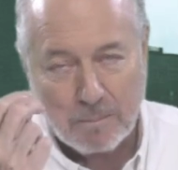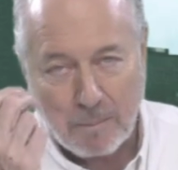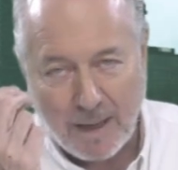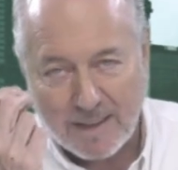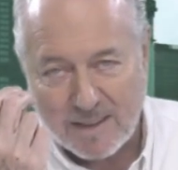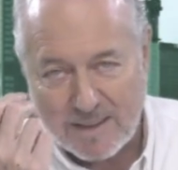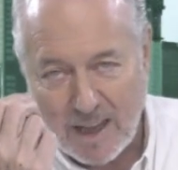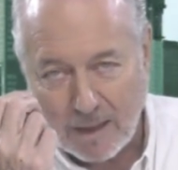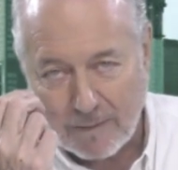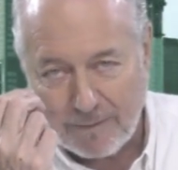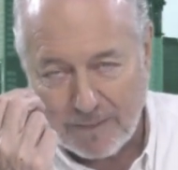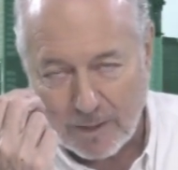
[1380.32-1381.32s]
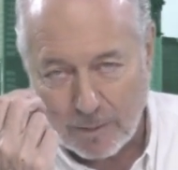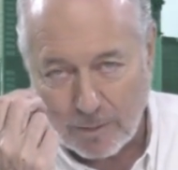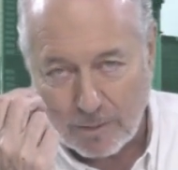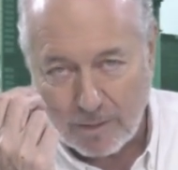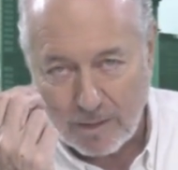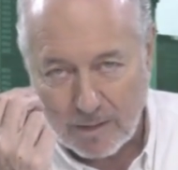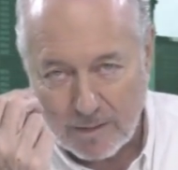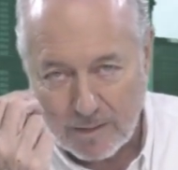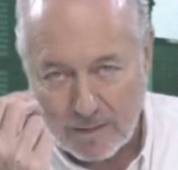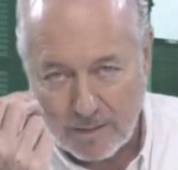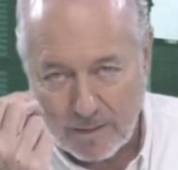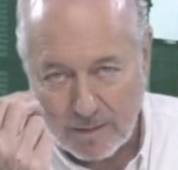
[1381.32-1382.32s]
my cell phone
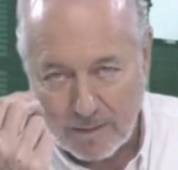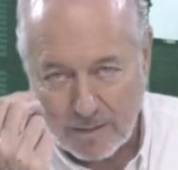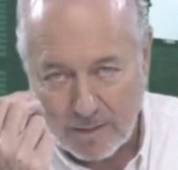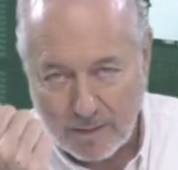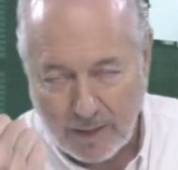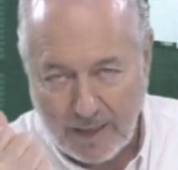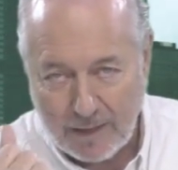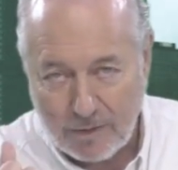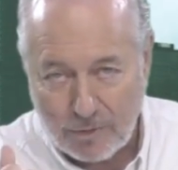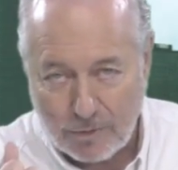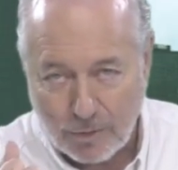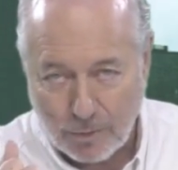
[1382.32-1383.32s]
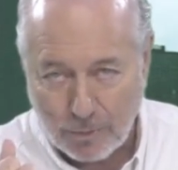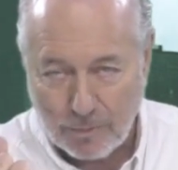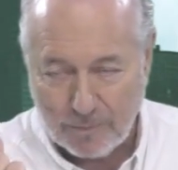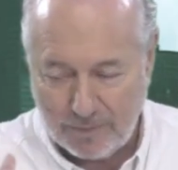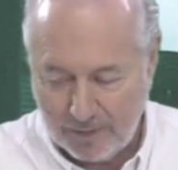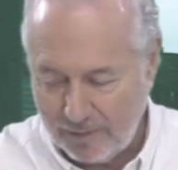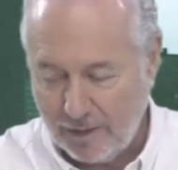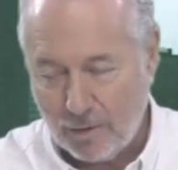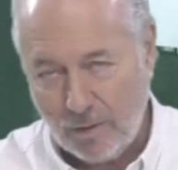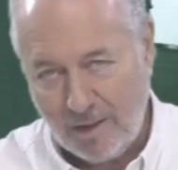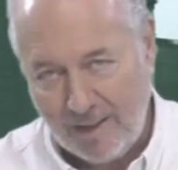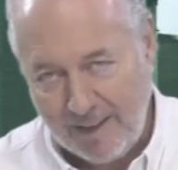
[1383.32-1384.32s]
into, fíjate
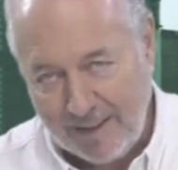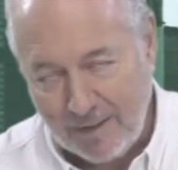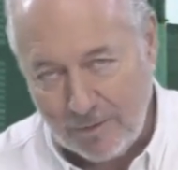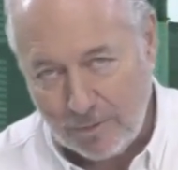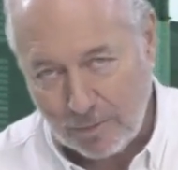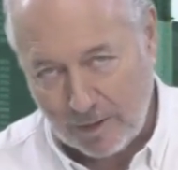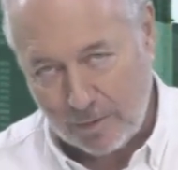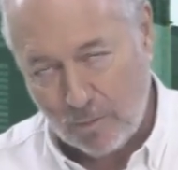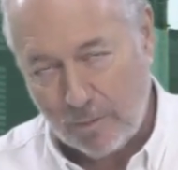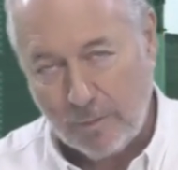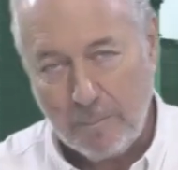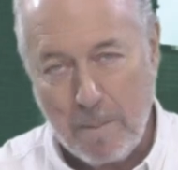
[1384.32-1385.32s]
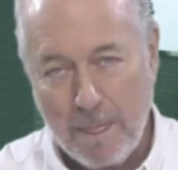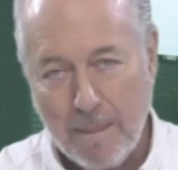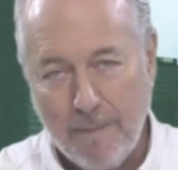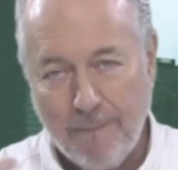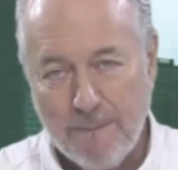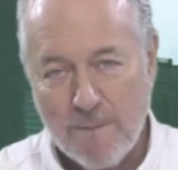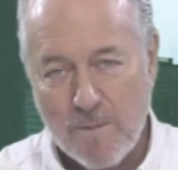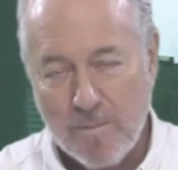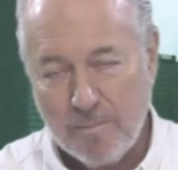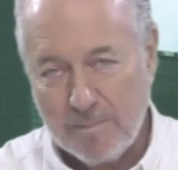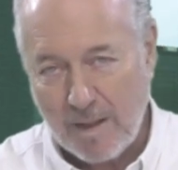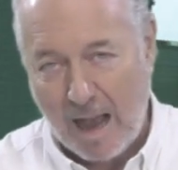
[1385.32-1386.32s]
con el into de nuevo,
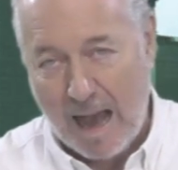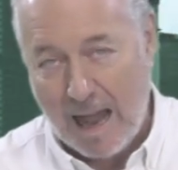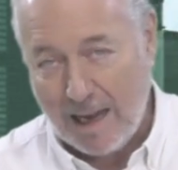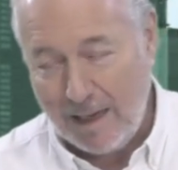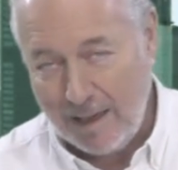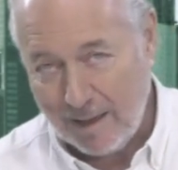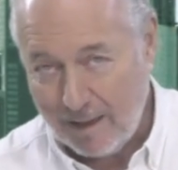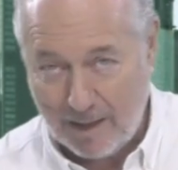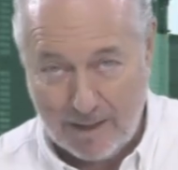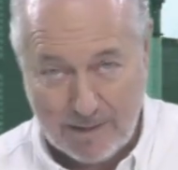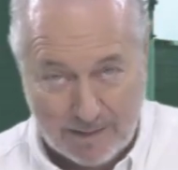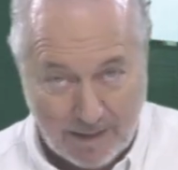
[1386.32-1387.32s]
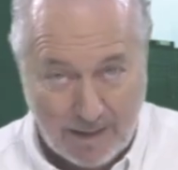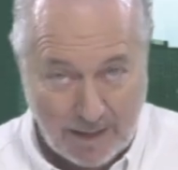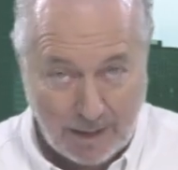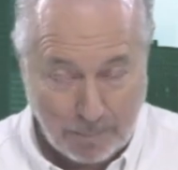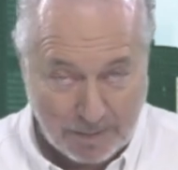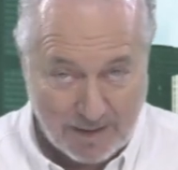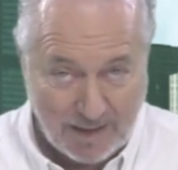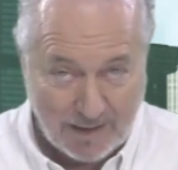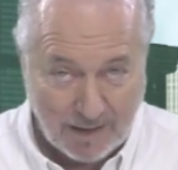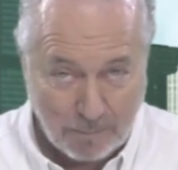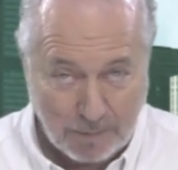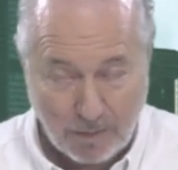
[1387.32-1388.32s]
a la
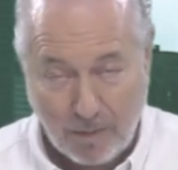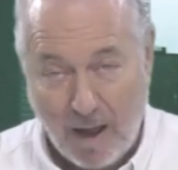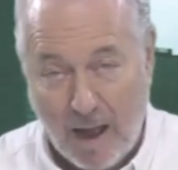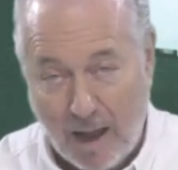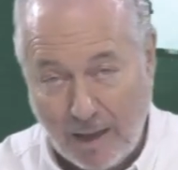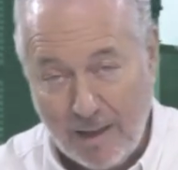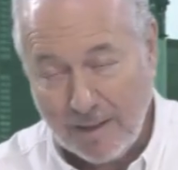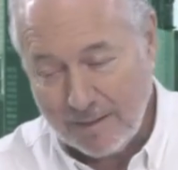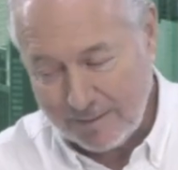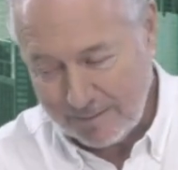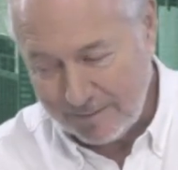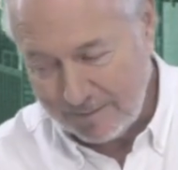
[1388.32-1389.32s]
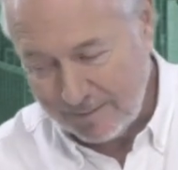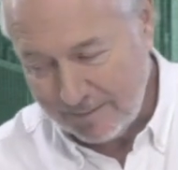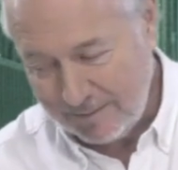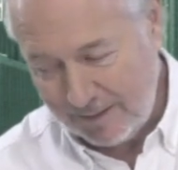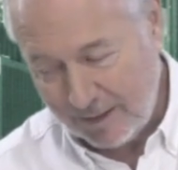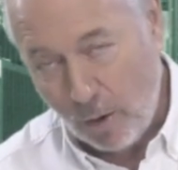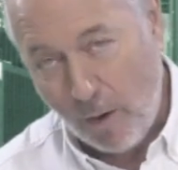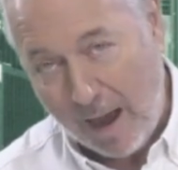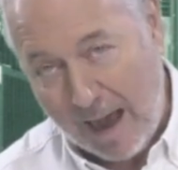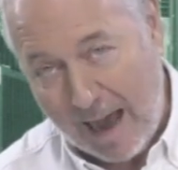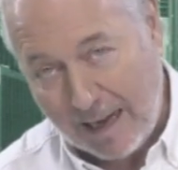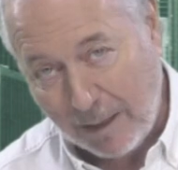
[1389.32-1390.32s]
piscina, pero
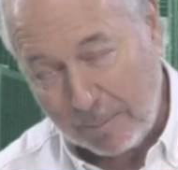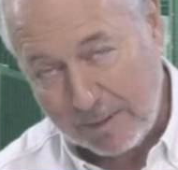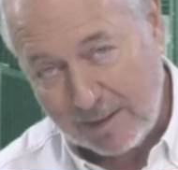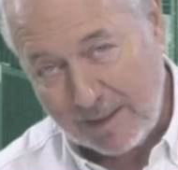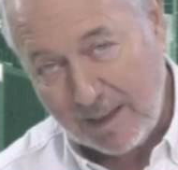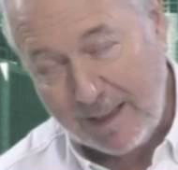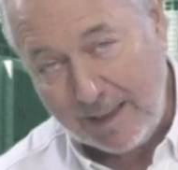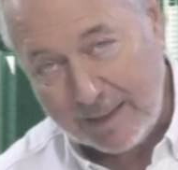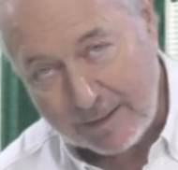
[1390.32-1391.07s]
llegó a la piscina y